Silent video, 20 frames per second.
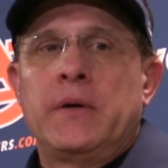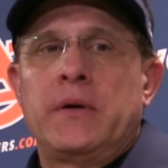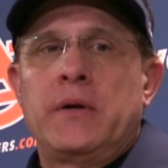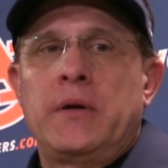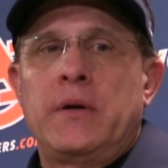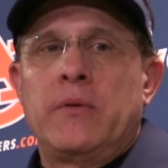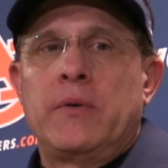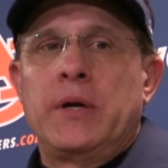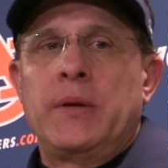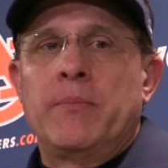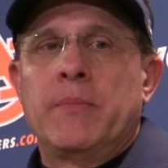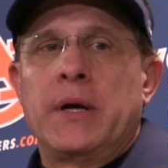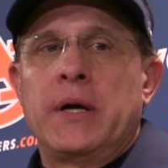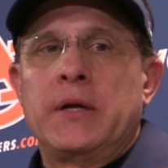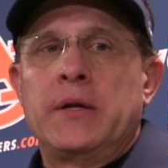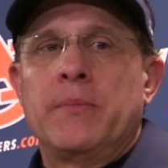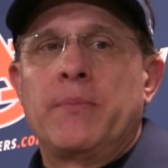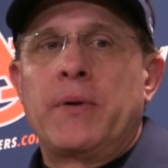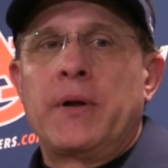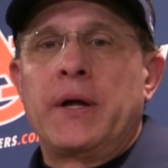you know, he
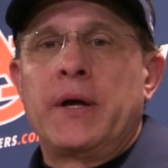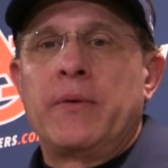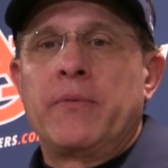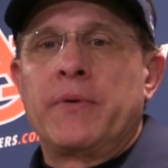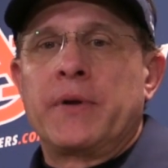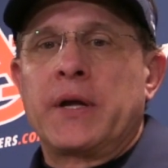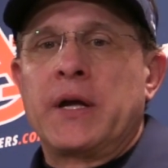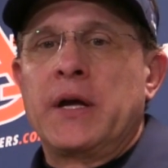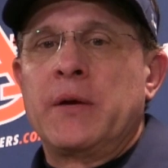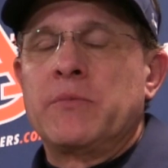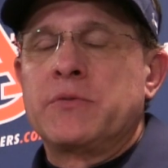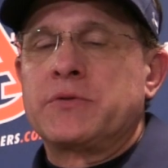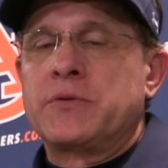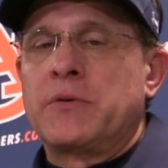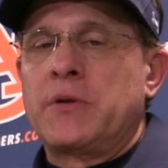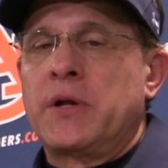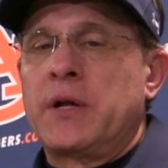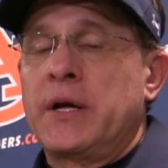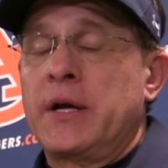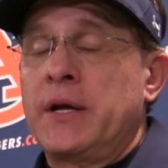made the play when the game was
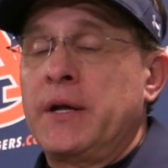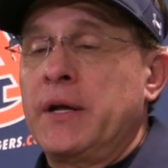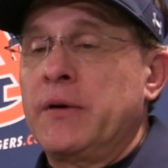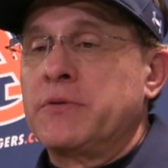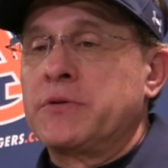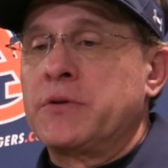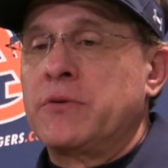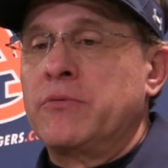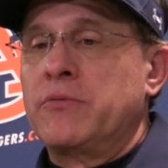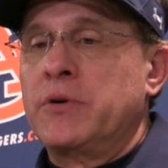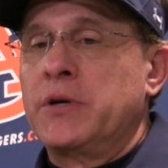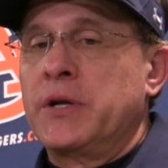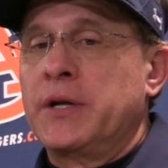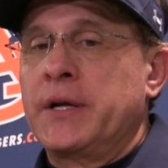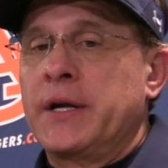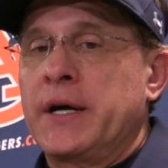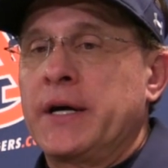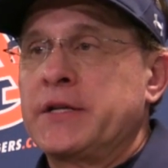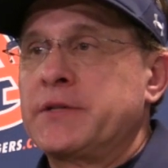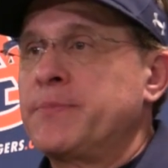on the line. That was a
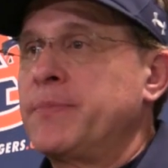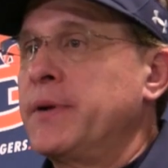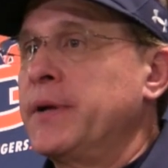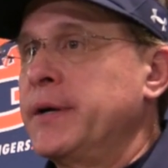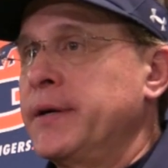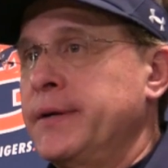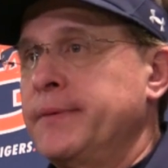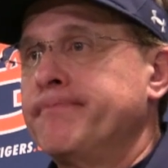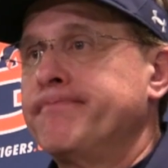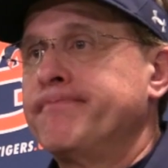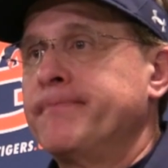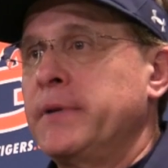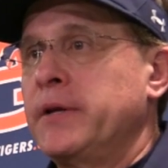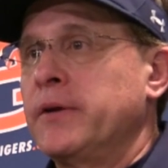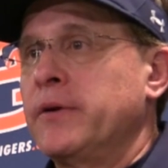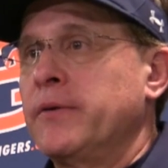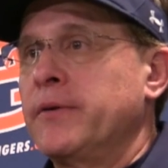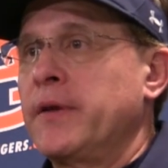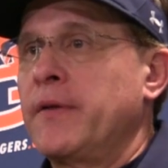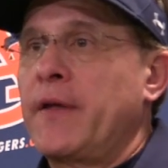really nice play, you
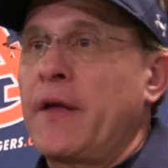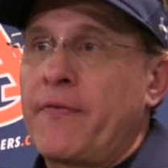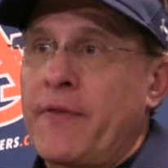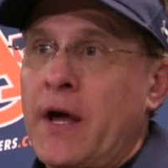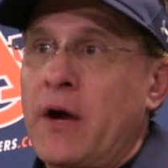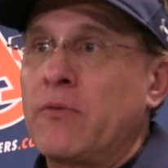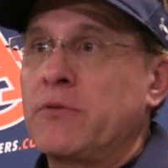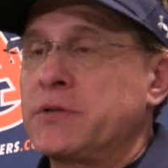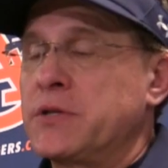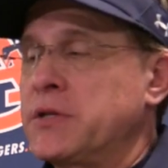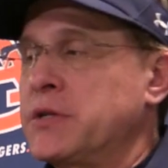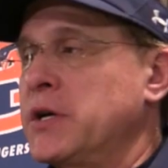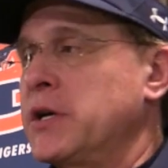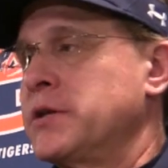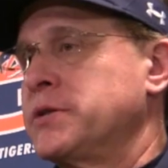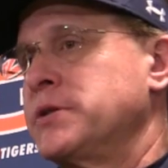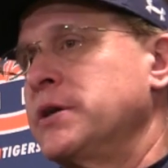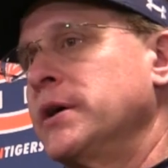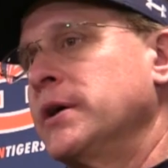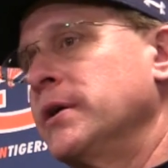know, that they thought was a
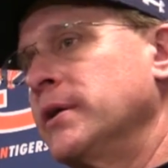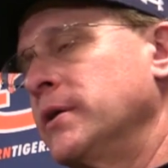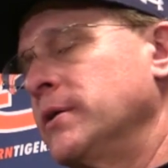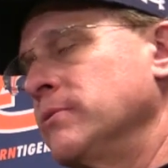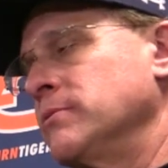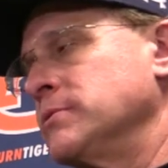touchdown.